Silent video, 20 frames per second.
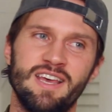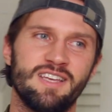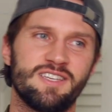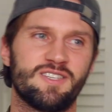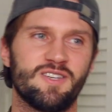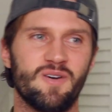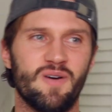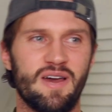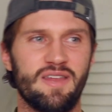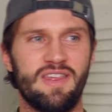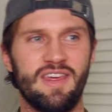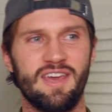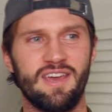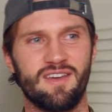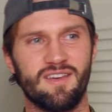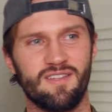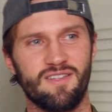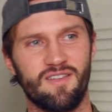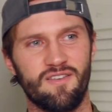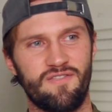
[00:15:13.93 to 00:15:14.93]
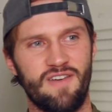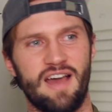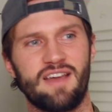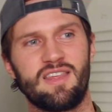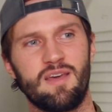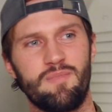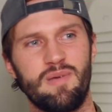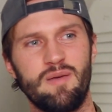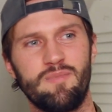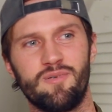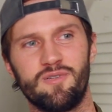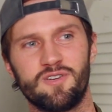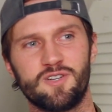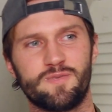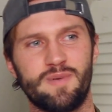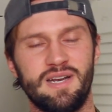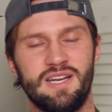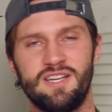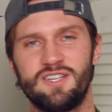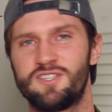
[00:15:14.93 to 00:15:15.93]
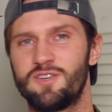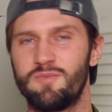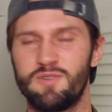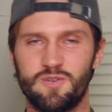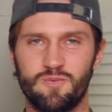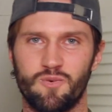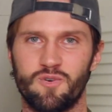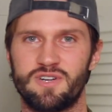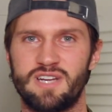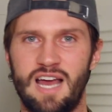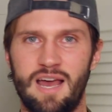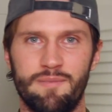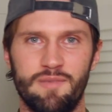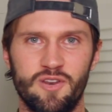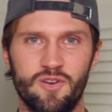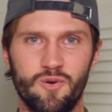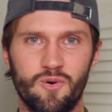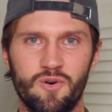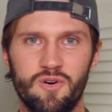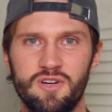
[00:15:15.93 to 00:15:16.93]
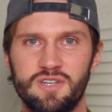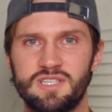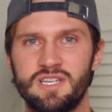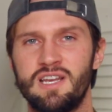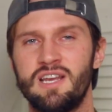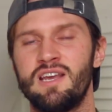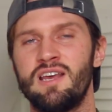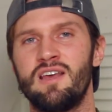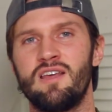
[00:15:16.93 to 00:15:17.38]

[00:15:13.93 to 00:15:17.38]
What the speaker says: So I think the fact that people are spending so much more time indoors,